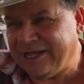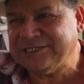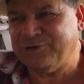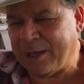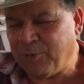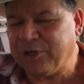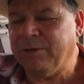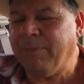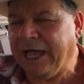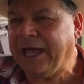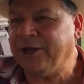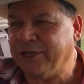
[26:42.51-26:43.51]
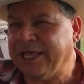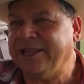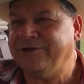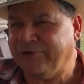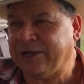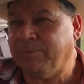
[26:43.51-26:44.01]
I said, I'm going to come by and look at it
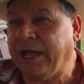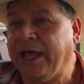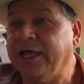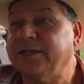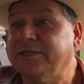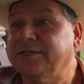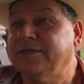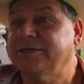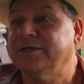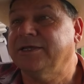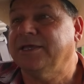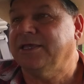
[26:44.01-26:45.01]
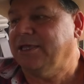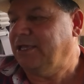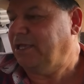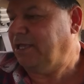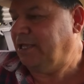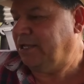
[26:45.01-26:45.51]
and try to buy it.
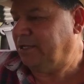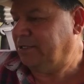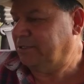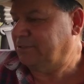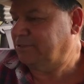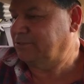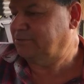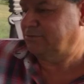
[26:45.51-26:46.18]
And uh, mm-hmm.